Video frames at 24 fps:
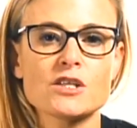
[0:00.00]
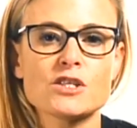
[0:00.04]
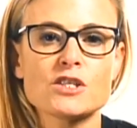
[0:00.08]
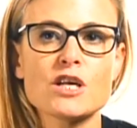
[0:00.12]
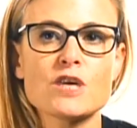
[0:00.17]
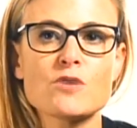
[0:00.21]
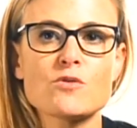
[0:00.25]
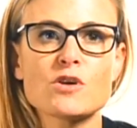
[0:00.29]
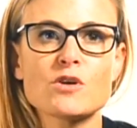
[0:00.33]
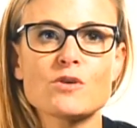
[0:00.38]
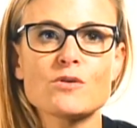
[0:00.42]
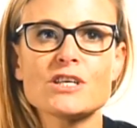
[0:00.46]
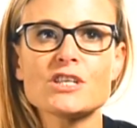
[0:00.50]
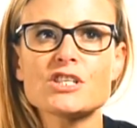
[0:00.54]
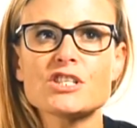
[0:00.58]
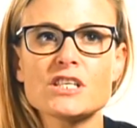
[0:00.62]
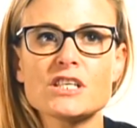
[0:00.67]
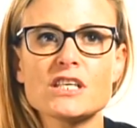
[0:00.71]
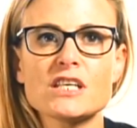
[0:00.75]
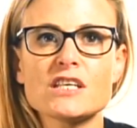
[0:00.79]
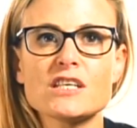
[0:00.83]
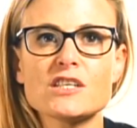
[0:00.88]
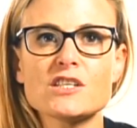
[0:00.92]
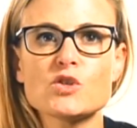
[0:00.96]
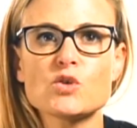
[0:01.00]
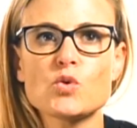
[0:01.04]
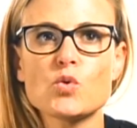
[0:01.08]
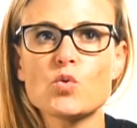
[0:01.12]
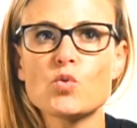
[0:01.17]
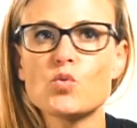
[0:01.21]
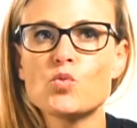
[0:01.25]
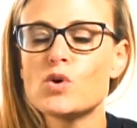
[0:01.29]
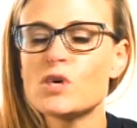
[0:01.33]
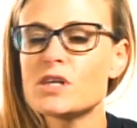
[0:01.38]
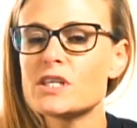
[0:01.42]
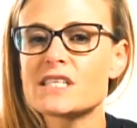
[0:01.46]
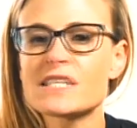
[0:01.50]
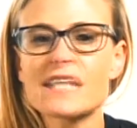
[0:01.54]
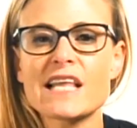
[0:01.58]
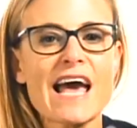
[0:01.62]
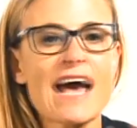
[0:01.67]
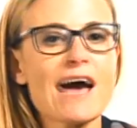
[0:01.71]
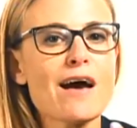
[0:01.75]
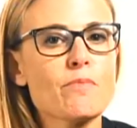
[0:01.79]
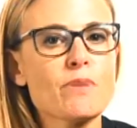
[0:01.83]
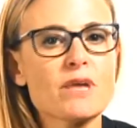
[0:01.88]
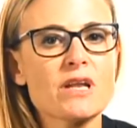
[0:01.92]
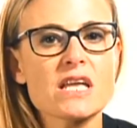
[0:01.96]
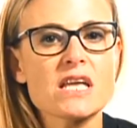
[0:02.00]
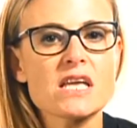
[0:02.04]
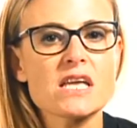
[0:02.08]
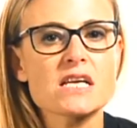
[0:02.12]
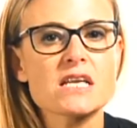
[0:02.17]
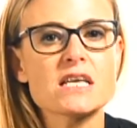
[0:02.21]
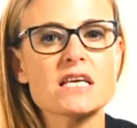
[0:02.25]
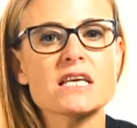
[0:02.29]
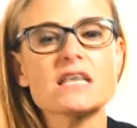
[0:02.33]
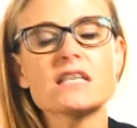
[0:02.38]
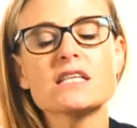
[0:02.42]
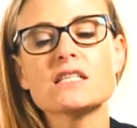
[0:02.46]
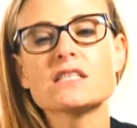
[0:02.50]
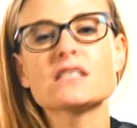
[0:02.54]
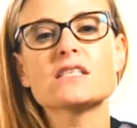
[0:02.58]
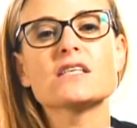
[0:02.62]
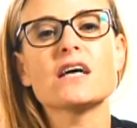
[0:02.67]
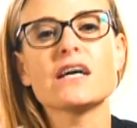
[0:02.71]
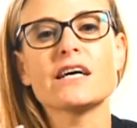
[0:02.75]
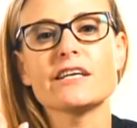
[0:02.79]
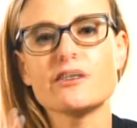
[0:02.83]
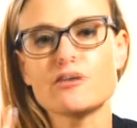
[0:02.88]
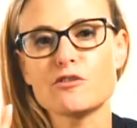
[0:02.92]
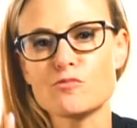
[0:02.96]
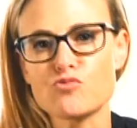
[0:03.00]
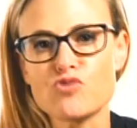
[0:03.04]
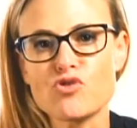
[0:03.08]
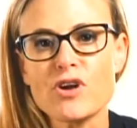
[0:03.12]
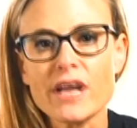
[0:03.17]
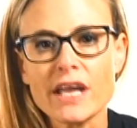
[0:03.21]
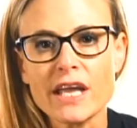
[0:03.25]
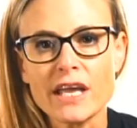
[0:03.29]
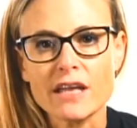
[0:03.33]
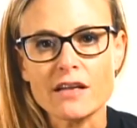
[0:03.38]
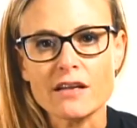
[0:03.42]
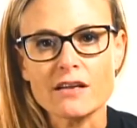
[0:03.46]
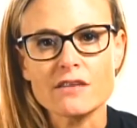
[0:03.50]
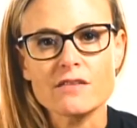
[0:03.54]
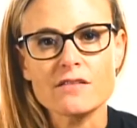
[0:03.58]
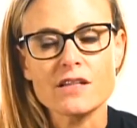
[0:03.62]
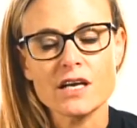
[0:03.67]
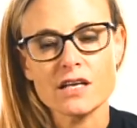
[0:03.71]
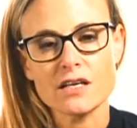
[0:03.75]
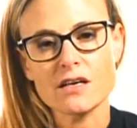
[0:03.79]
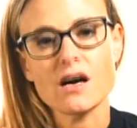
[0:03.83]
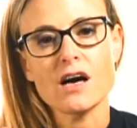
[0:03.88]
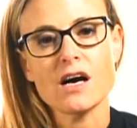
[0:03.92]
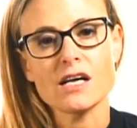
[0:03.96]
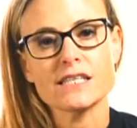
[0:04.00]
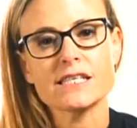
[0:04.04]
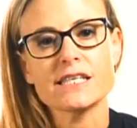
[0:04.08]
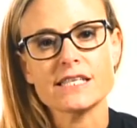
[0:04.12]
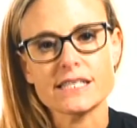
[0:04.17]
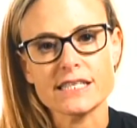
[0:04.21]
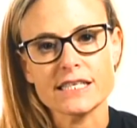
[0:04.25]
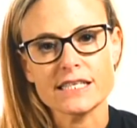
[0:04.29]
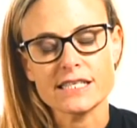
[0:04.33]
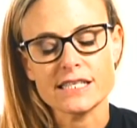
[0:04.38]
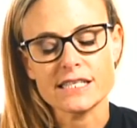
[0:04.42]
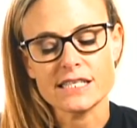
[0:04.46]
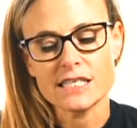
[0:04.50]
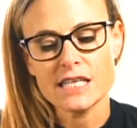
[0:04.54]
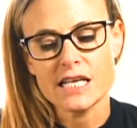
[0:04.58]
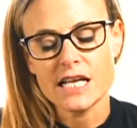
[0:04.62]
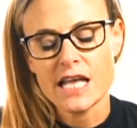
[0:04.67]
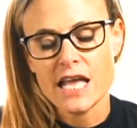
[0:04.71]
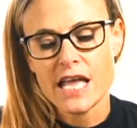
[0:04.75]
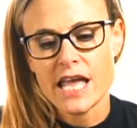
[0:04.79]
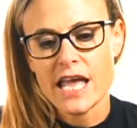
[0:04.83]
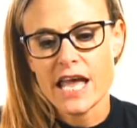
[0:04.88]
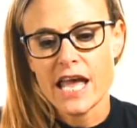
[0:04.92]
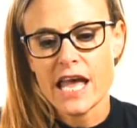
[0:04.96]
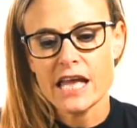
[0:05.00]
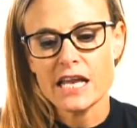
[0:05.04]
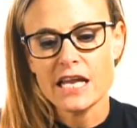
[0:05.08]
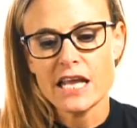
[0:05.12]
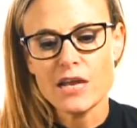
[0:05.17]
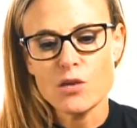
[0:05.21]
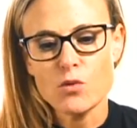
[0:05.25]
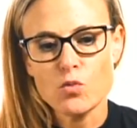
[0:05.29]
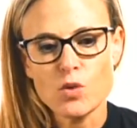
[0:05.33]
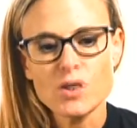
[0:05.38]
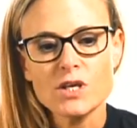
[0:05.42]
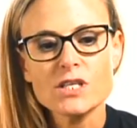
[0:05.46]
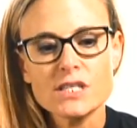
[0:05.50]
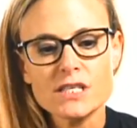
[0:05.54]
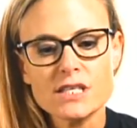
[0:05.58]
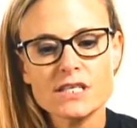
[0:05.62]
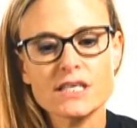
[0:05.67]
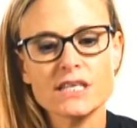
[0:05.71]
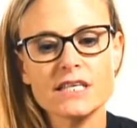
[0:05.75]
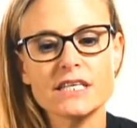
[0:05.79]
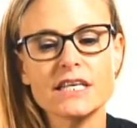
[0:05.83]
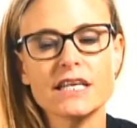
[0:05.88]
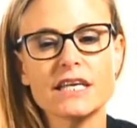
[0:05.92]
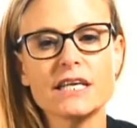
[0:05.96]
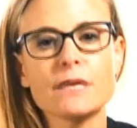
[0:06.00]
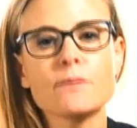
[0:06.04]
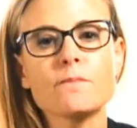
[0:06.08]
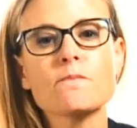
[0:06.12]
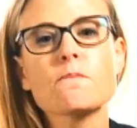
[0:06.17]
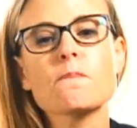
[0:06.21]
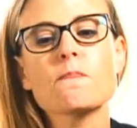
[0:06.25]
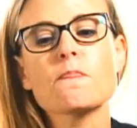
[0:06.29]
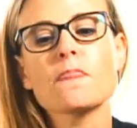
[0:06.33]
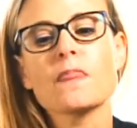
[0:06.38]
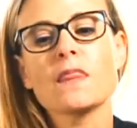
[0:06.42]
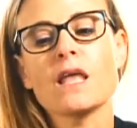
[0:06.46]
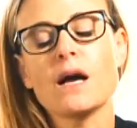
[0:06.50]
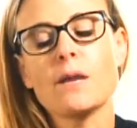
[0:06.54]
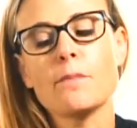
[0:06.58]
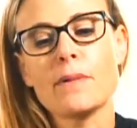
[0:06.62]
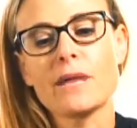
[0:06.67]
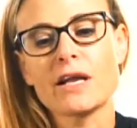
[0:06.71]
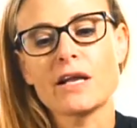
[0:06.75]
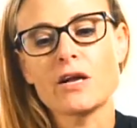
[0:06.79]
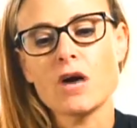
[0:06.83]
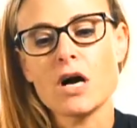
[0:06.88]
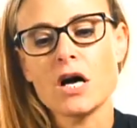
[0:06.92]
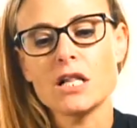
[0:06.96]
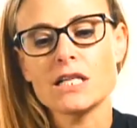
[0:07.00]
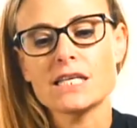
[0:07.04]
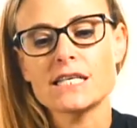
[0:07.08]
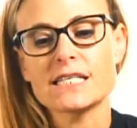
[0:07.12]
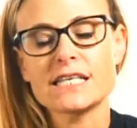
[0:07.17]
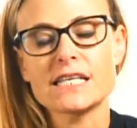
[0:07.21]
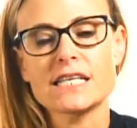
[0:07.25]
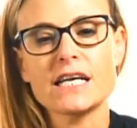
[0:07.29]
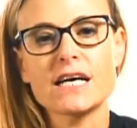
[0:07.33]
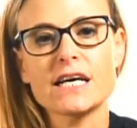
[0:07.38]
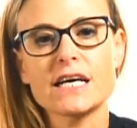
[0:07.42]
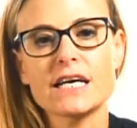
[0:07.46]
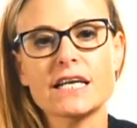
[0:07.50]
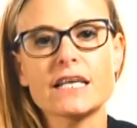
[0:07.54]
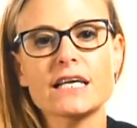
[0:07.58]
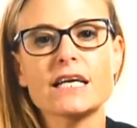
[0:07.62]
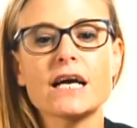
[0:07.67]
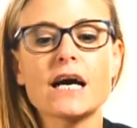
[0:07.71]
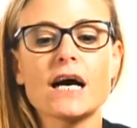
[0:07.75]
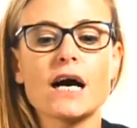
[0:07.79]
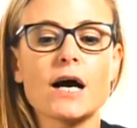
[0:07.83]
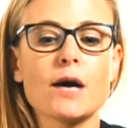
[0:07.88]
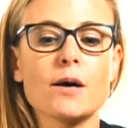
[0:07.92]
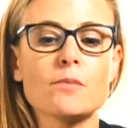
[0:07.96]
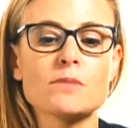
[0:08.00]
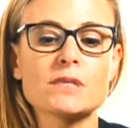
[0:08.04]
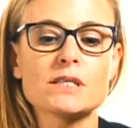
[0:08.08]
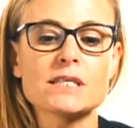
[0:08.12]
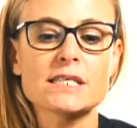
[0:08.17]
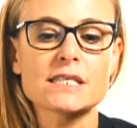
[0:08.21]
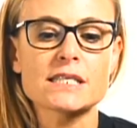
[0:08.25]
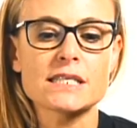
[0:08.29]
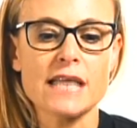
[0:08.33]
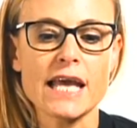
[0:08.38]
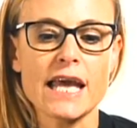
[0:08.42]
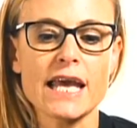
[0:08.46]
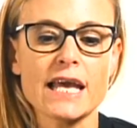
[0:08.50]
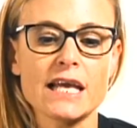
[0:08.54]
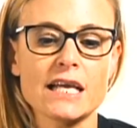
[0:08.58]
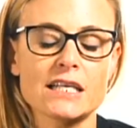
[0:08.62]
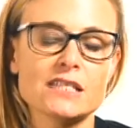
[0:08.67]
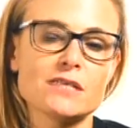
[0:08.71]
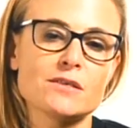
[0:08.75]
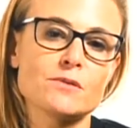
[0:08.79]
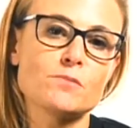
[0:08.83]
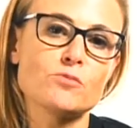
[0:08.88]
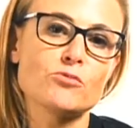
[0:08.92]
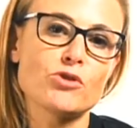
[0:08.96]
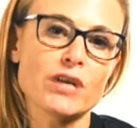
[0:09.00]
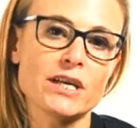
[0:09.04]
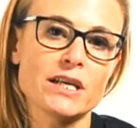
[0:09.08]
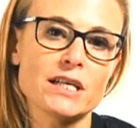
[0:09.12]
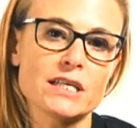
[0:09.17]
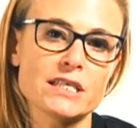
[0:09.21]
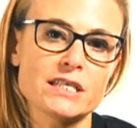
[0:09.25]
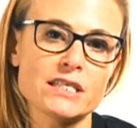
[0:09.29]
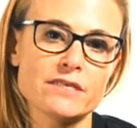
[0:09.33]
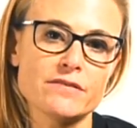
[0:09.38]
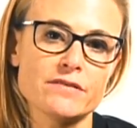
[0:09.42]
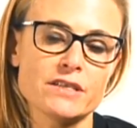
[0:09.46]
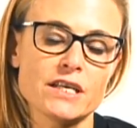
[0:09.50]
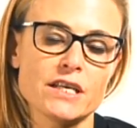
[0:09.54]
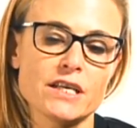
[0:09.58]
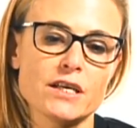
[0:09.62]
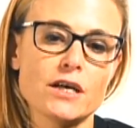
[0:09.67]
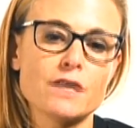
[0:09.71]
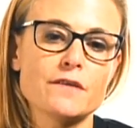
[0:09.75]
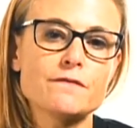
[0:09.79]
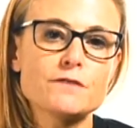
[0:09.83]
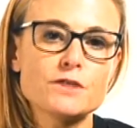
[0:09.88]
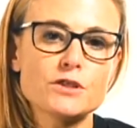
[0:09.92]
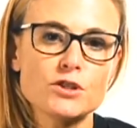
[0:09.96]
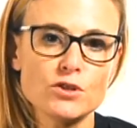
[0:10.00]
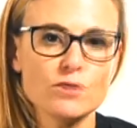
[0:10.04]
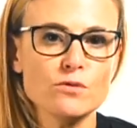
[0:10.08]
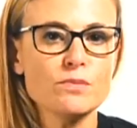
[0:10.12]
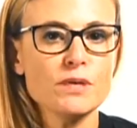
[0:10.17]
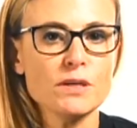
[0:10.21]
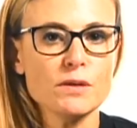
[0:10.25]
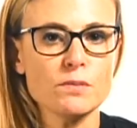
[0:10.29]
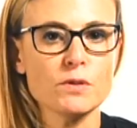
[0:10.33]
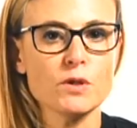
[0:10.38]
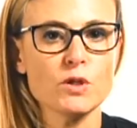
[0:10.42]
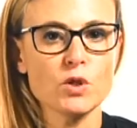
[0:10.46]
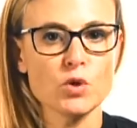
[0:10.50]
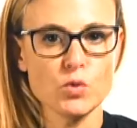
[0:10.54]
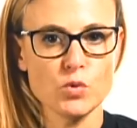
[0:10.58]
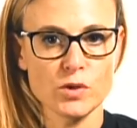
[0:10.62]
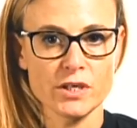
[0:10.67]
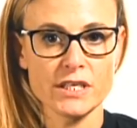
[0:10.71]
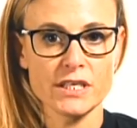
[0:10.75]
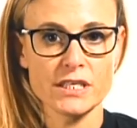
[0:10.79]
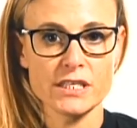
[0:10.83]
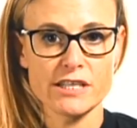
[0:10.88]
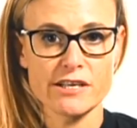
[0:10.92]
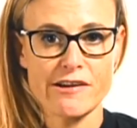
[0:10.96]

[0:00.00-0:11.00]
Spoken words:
So the question is, what's happening inside our brain that causes this? And in one study, my colleagues and I scanned brain activity of two people who were